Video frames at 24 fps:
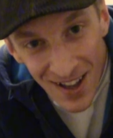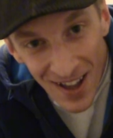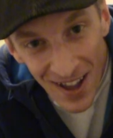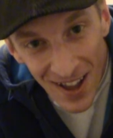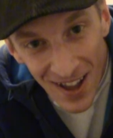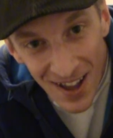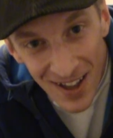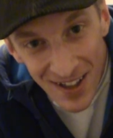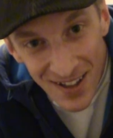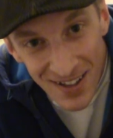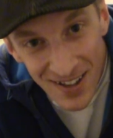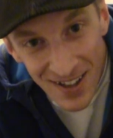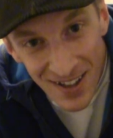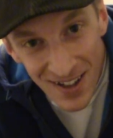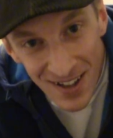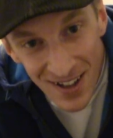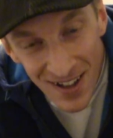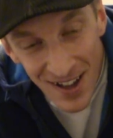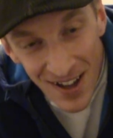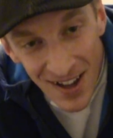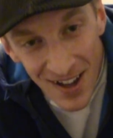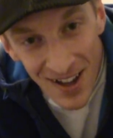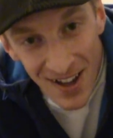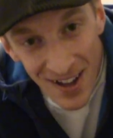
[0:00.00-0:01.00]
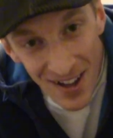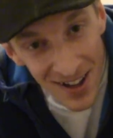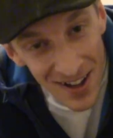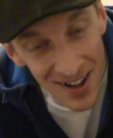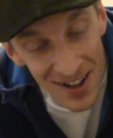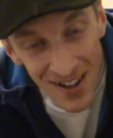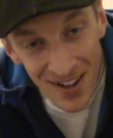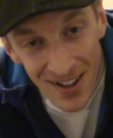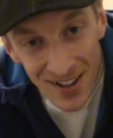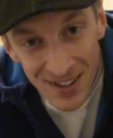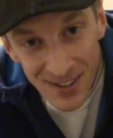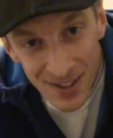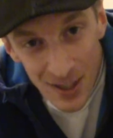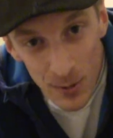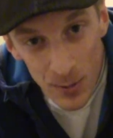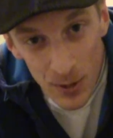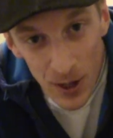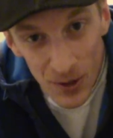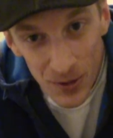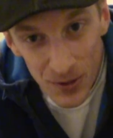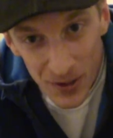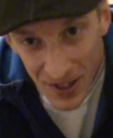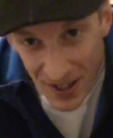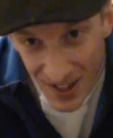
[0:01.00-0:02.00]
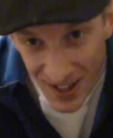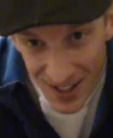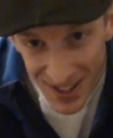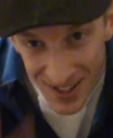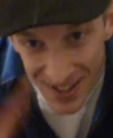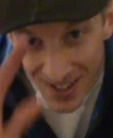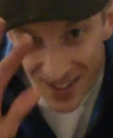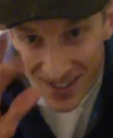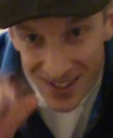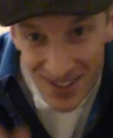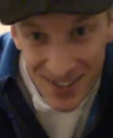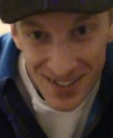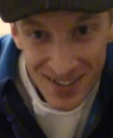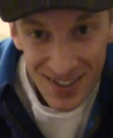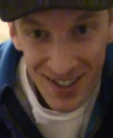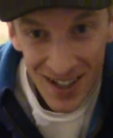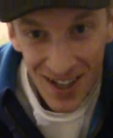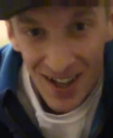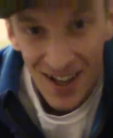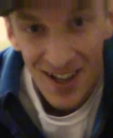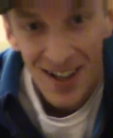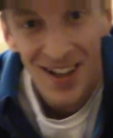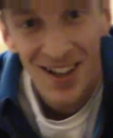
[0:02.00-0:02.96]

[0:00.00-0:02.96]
and keep healthy. See ya.